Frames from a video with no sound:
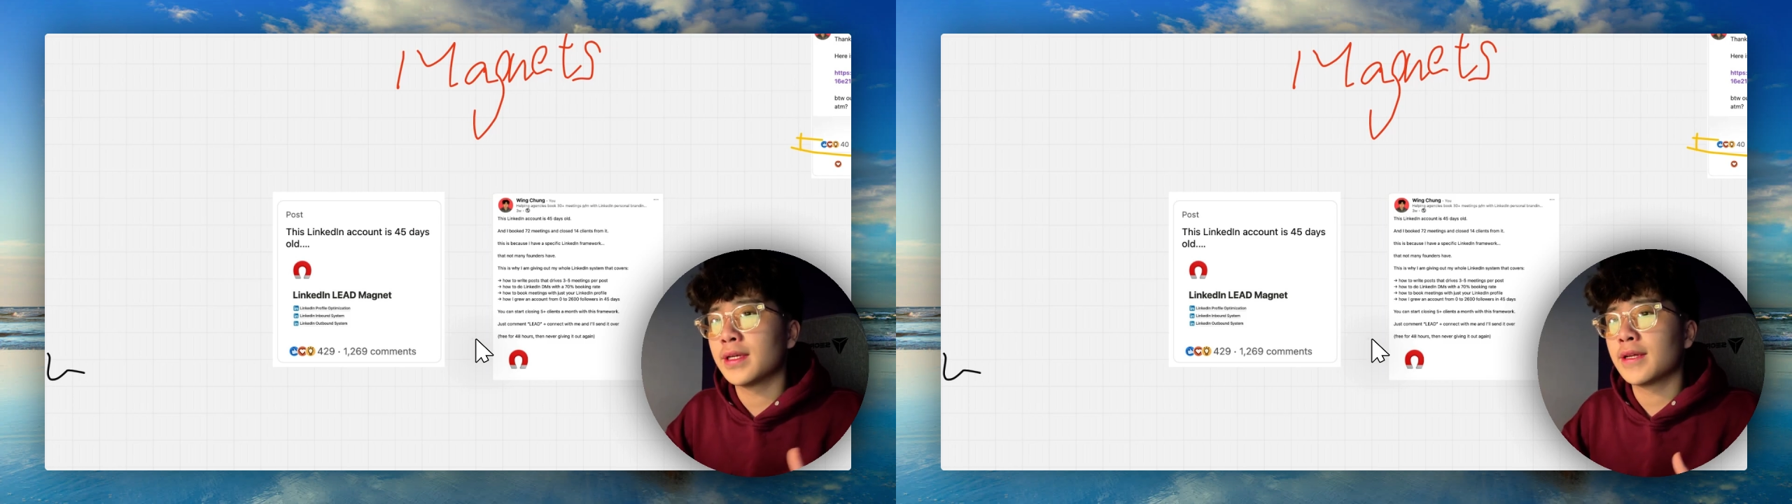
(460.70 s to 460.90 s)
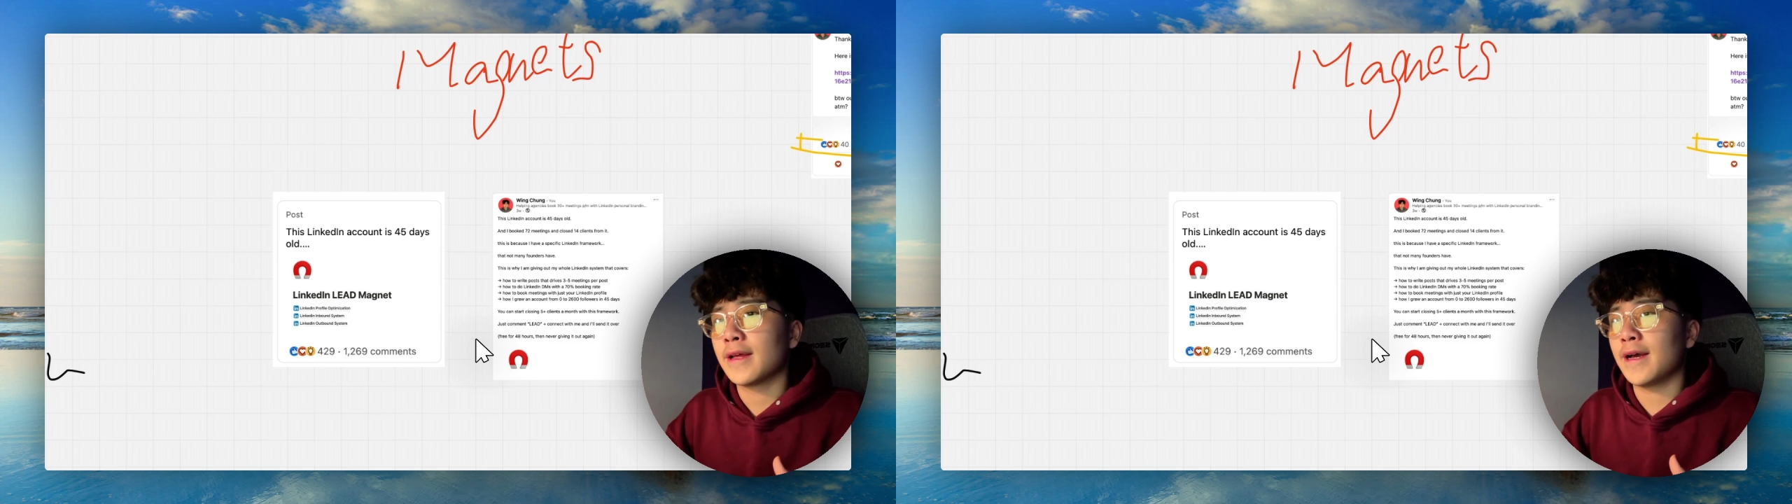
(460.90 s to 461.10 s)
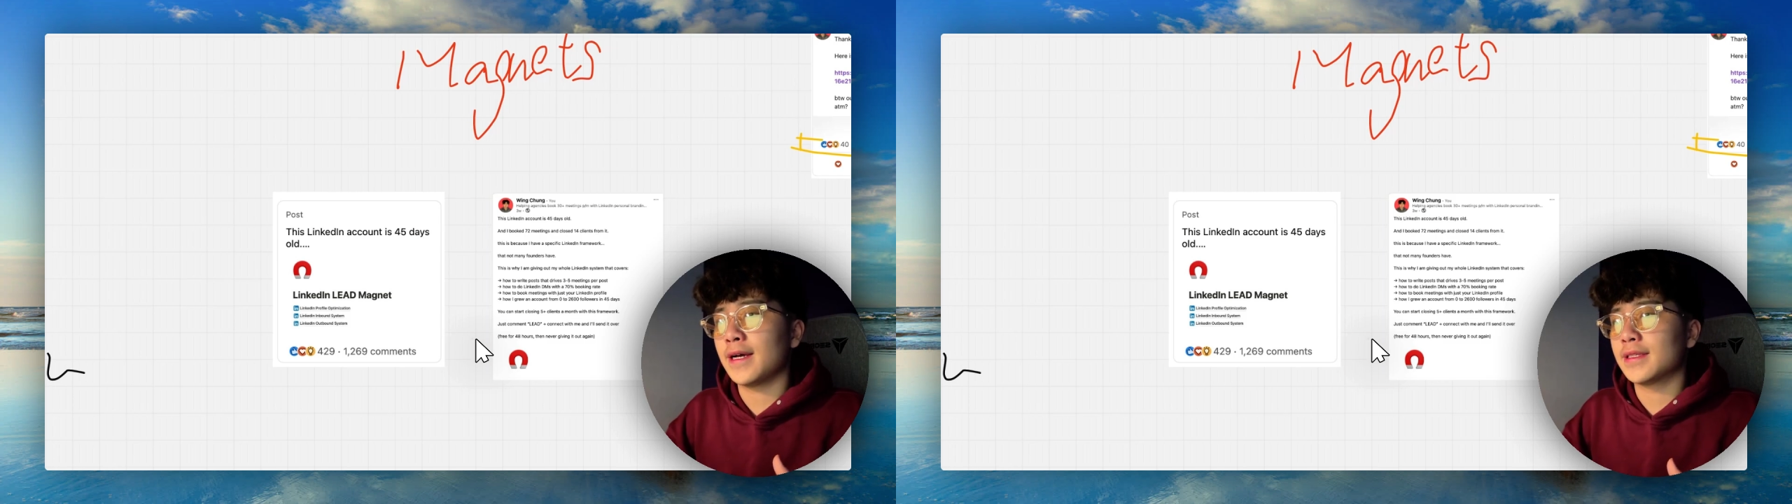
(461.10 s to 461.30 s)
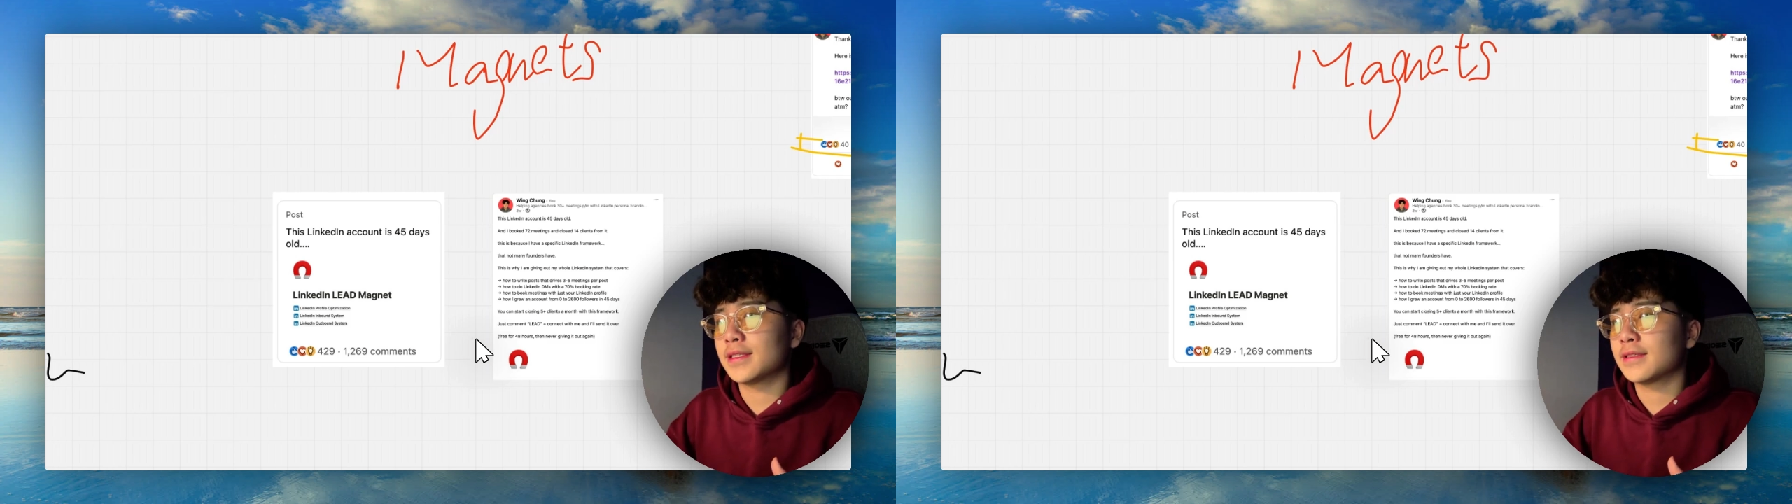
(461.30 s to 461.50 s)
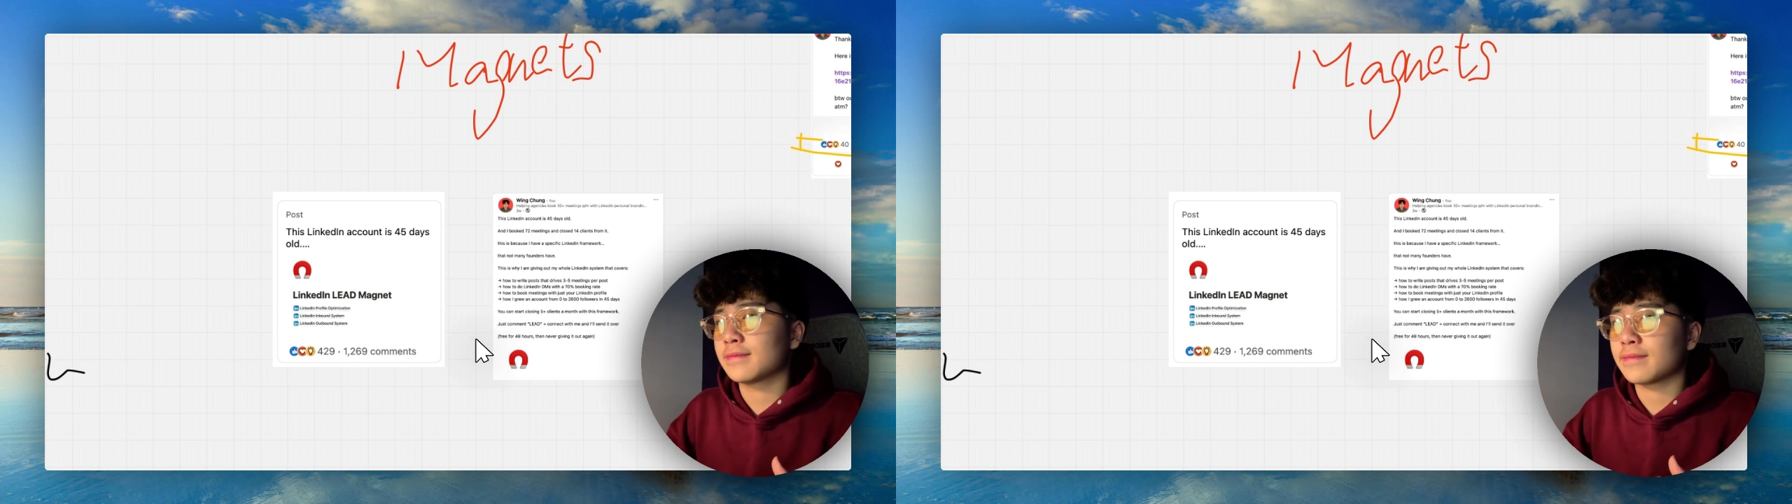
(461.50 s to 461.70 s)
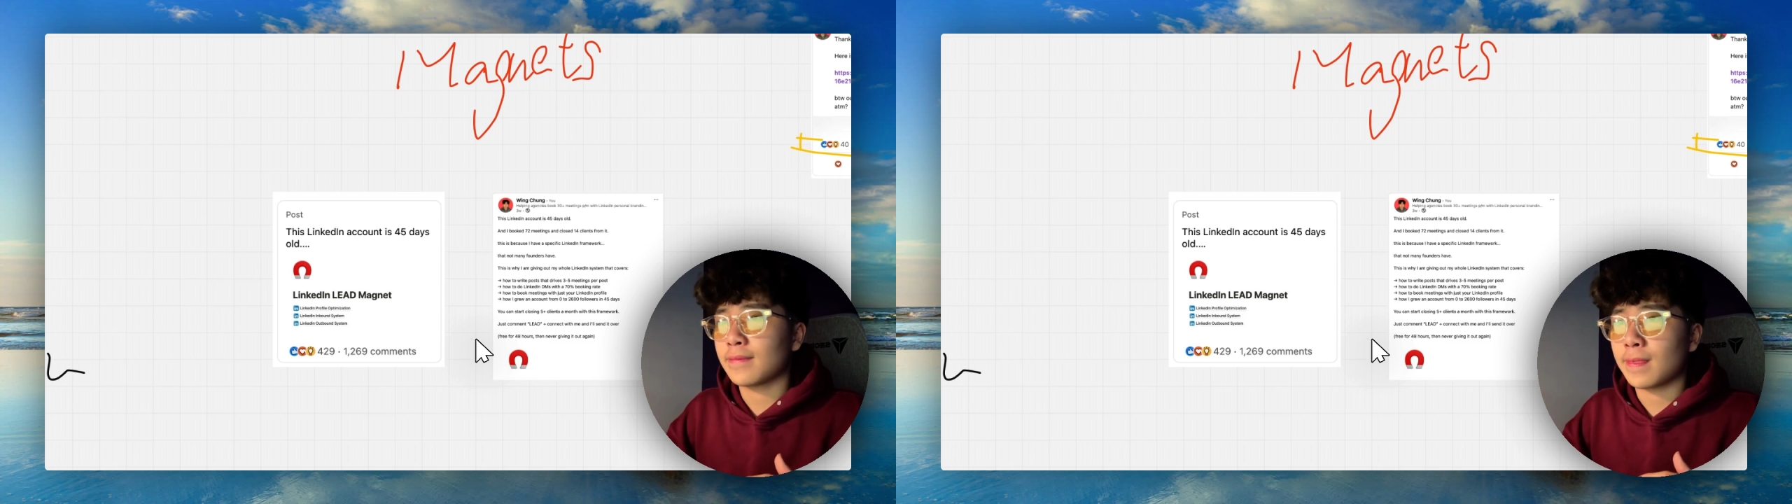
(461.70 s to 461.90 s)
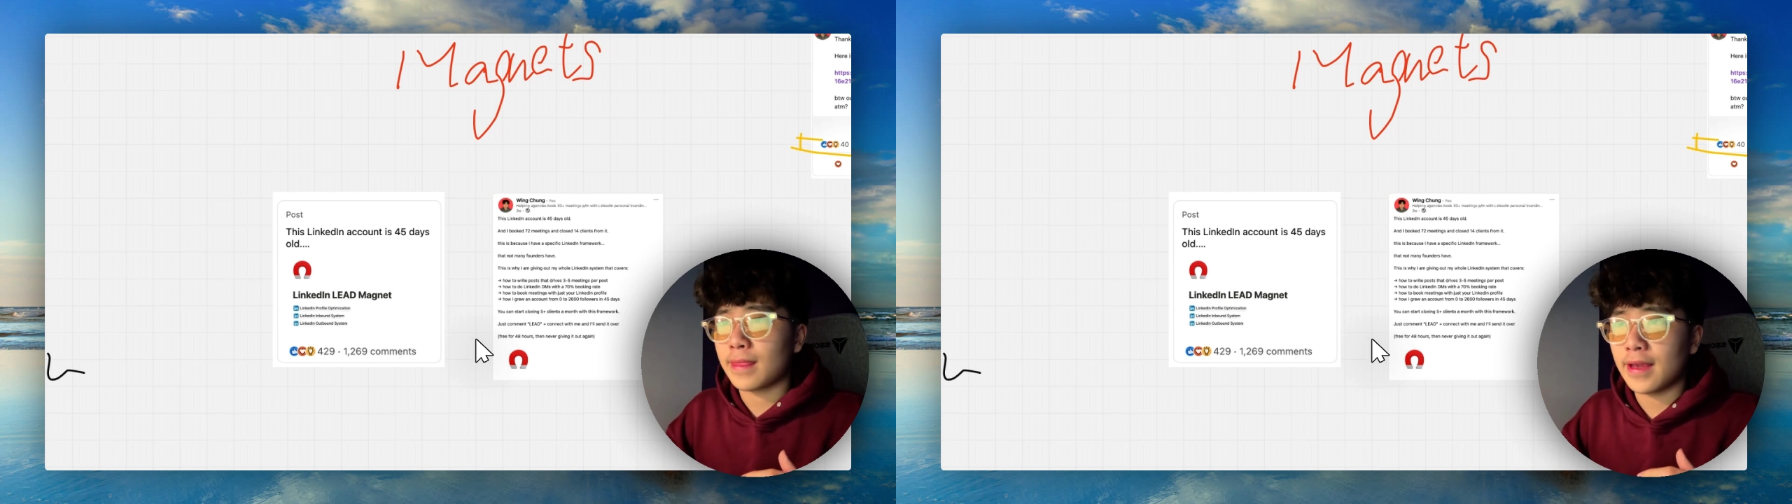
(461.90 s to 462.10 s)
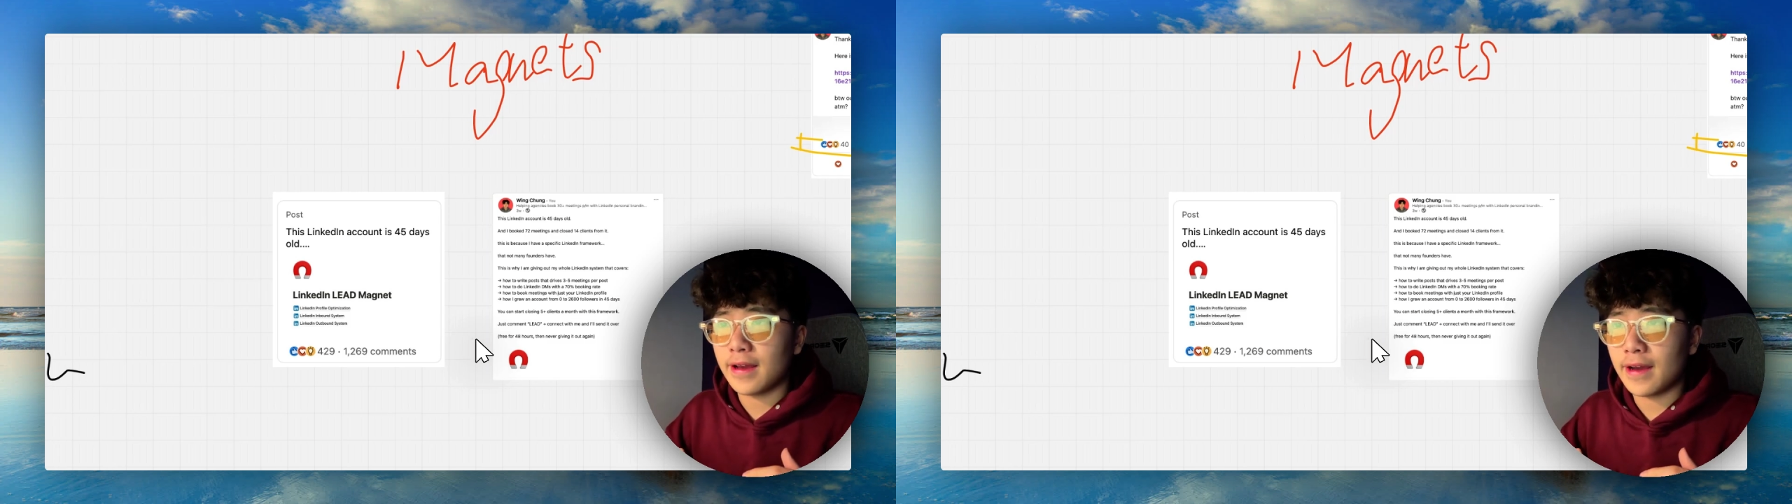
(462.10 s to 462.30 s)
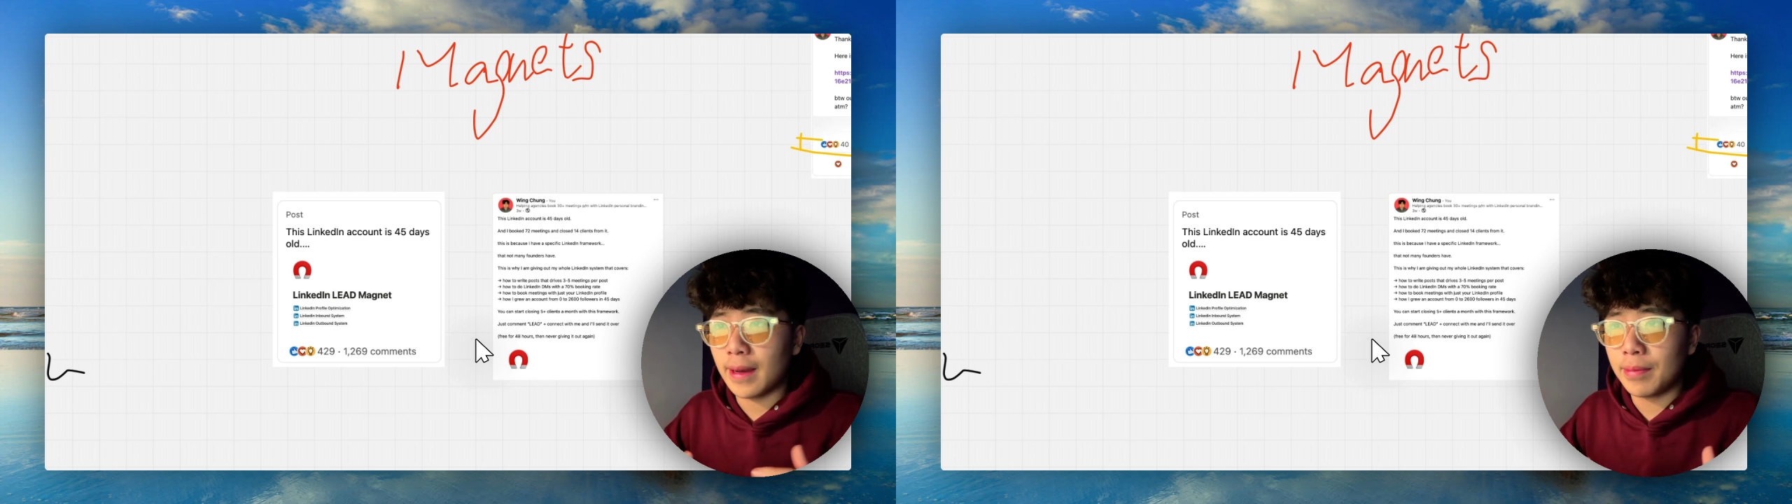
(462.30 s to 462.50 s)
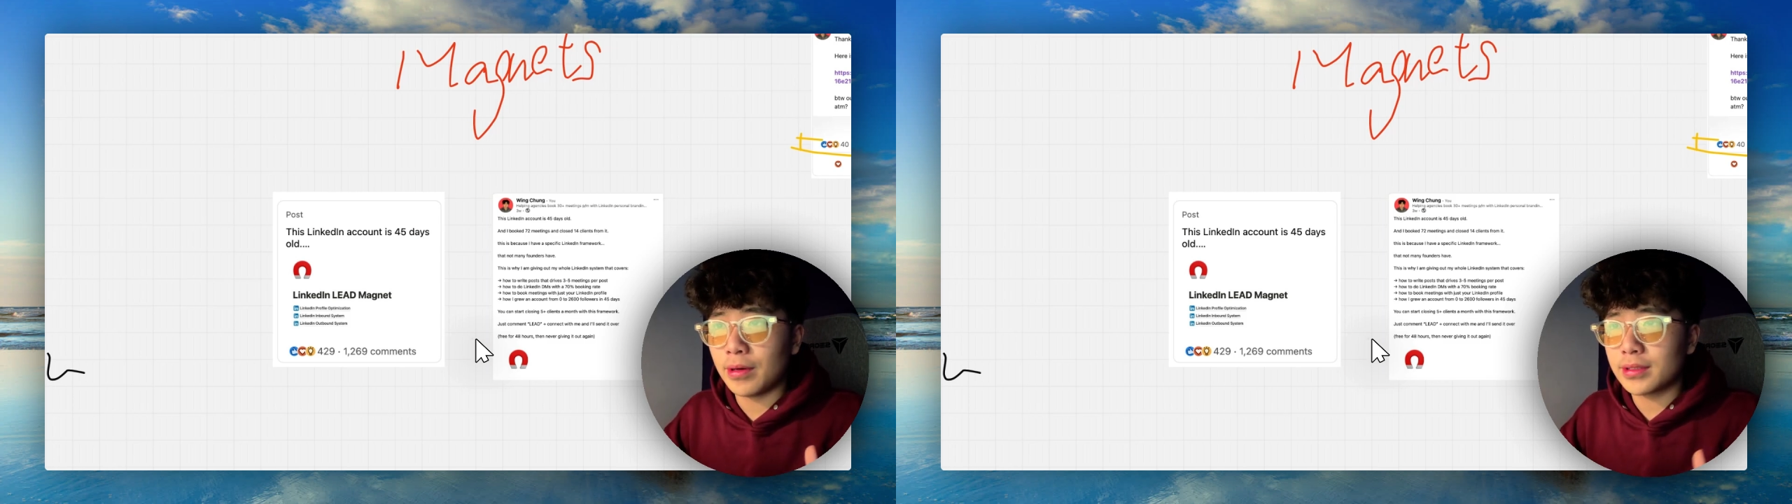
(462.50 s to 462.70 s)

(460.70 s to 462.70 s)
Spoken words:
and I booked